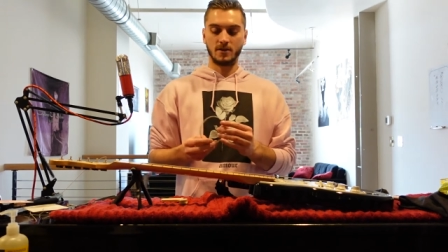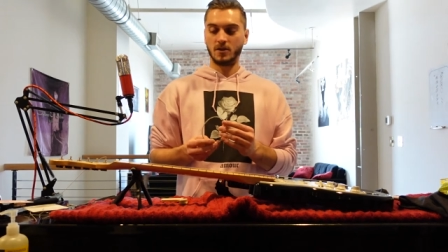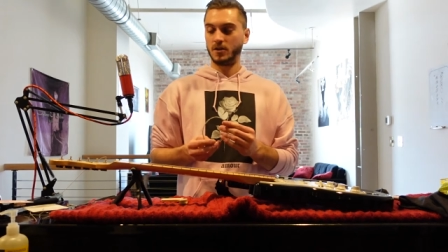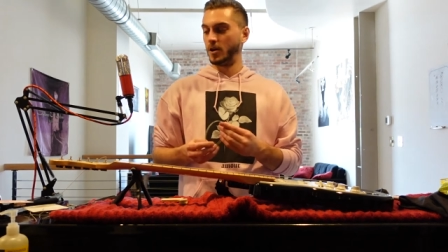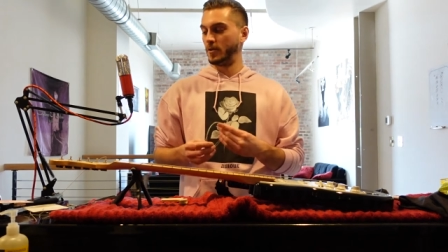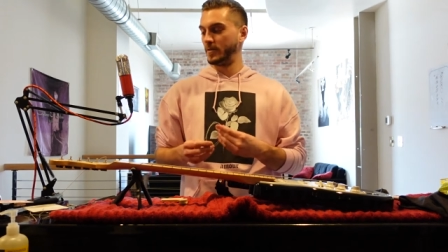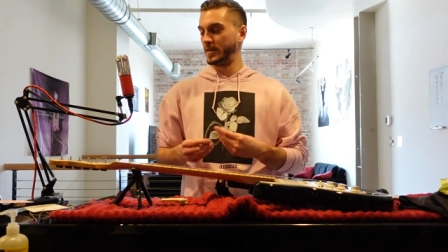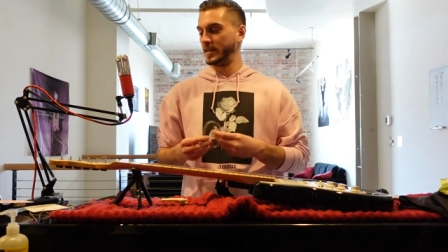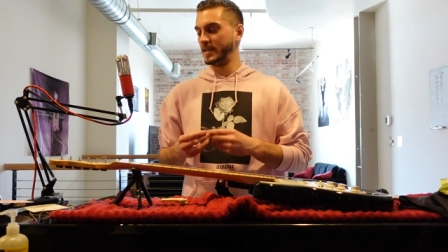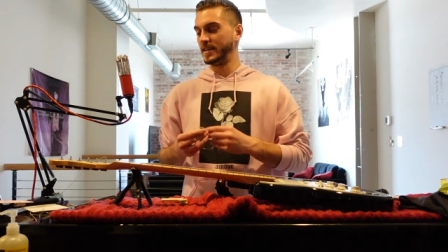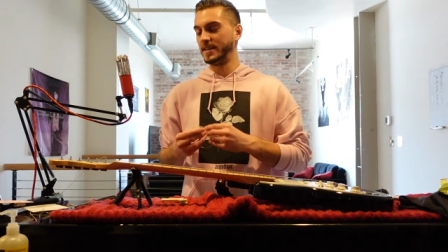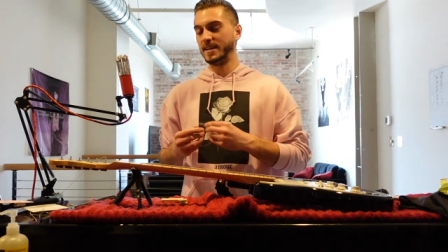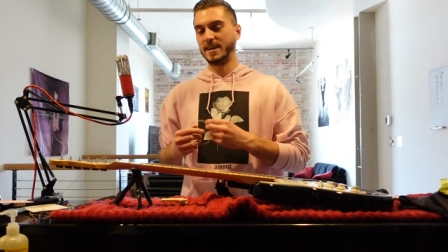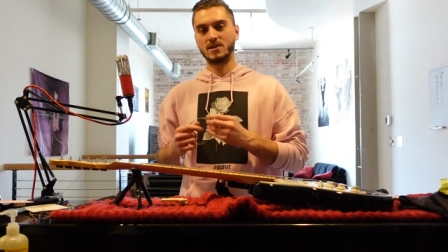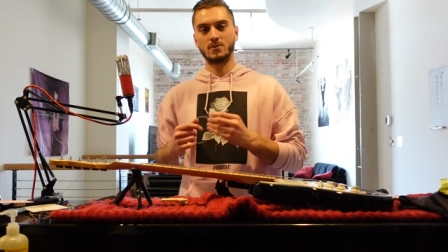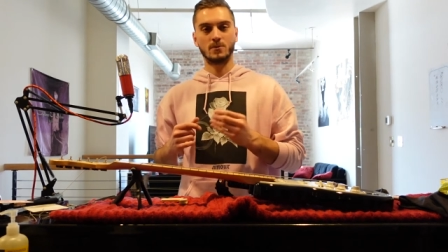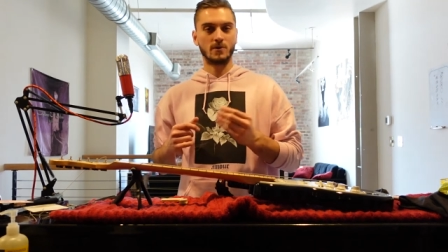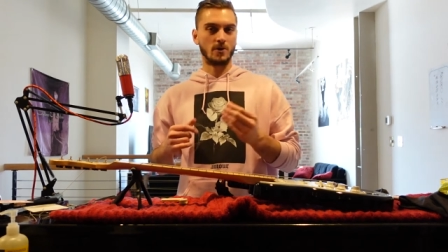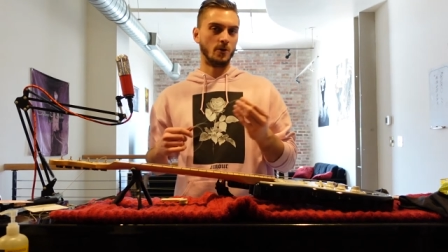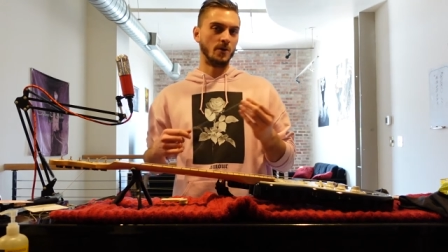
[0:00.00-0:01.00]
The low E,
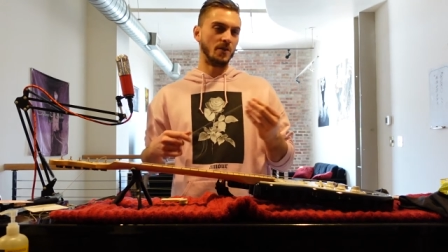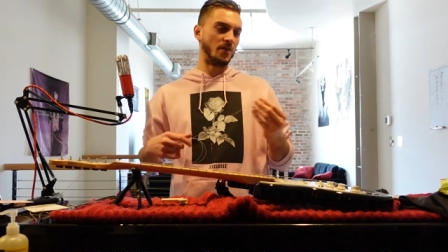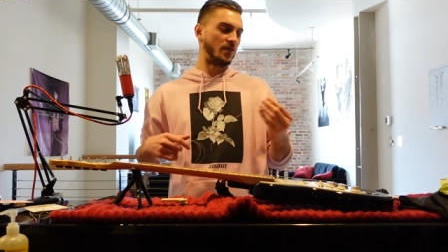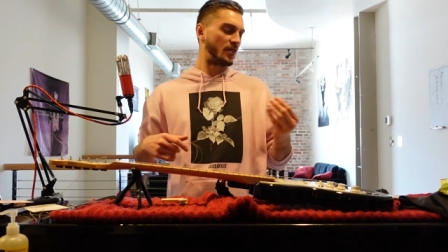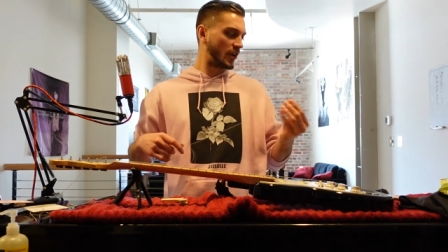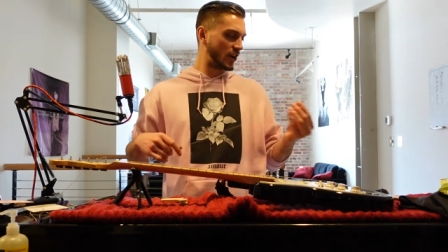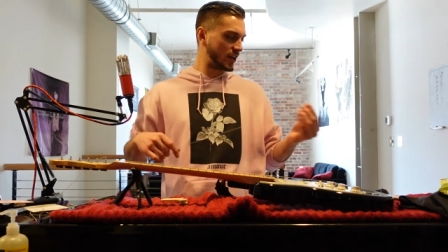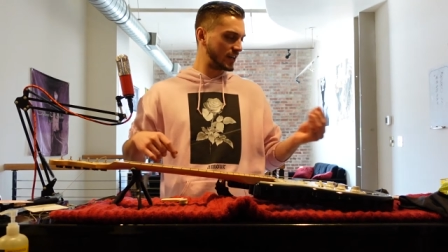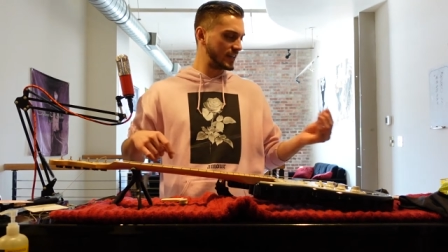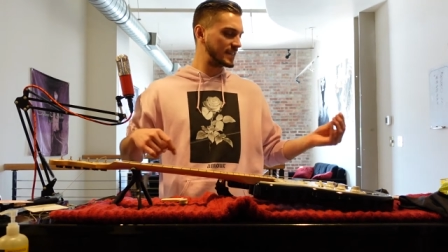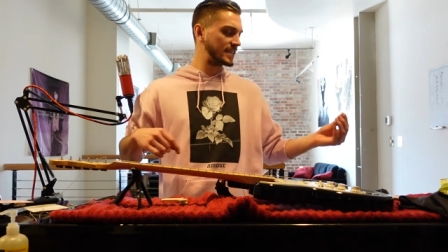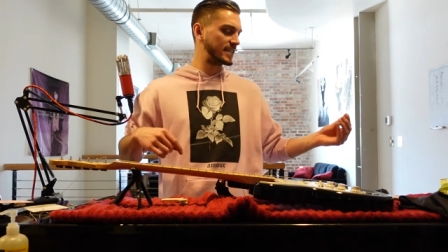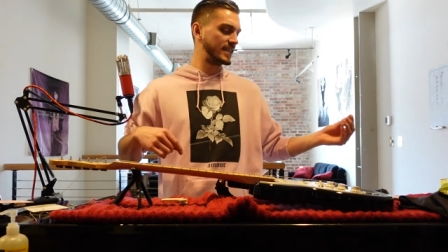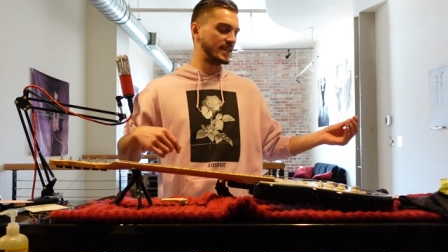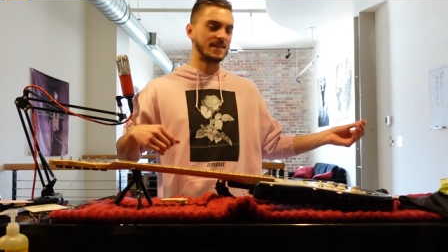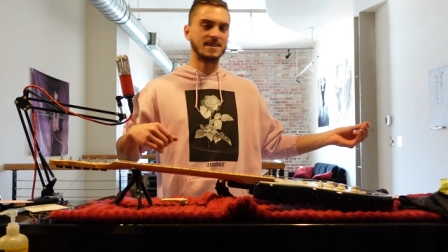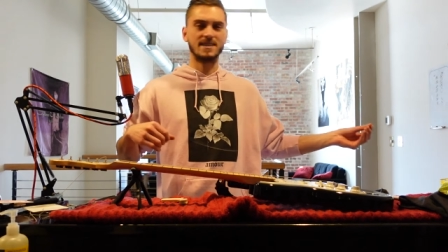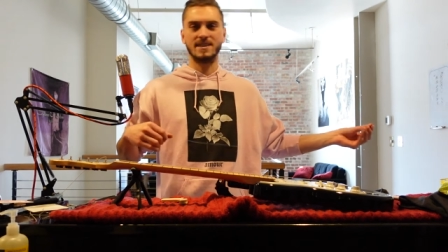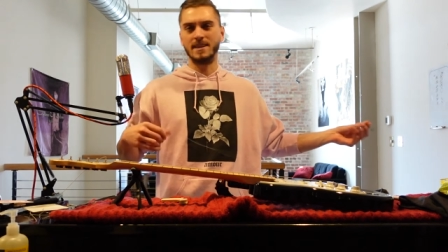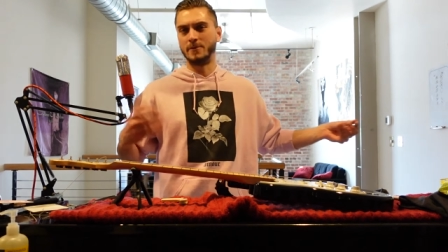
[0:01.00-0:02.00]
next we're going
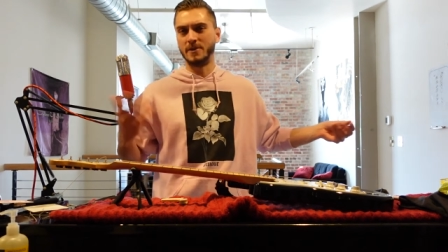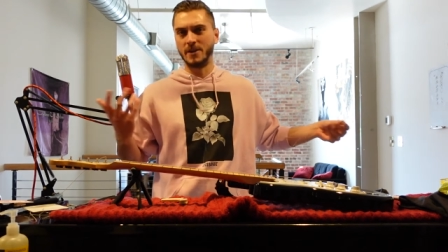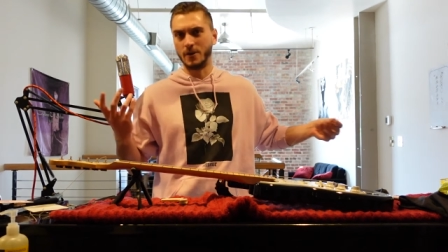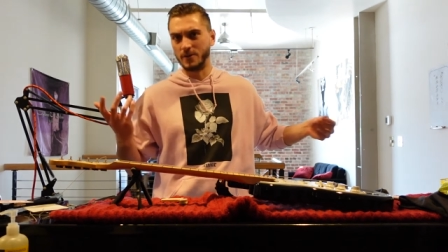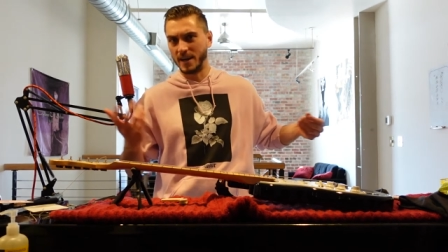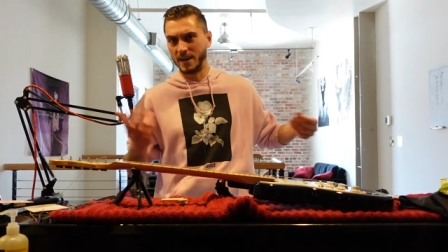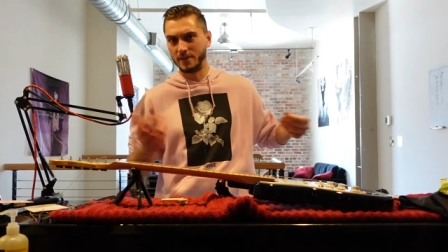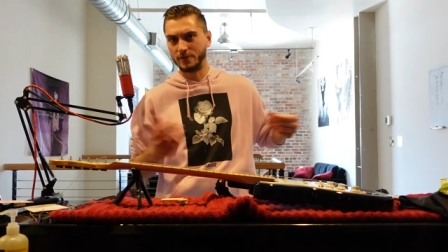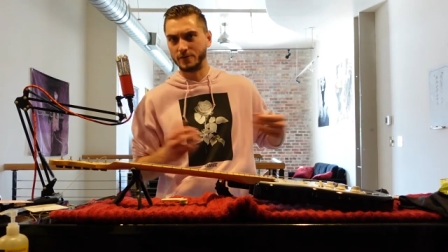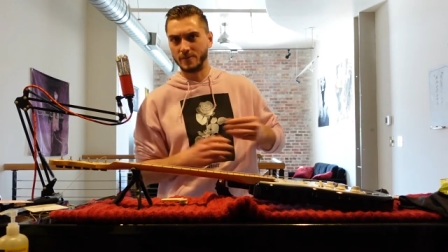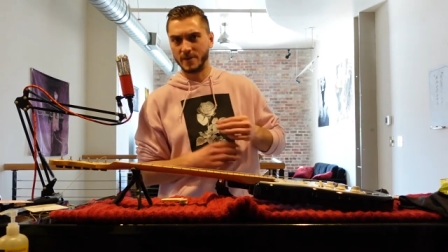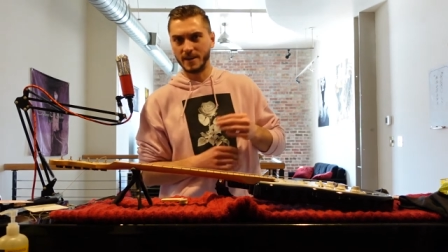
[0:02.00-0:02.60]
36, and then we go down from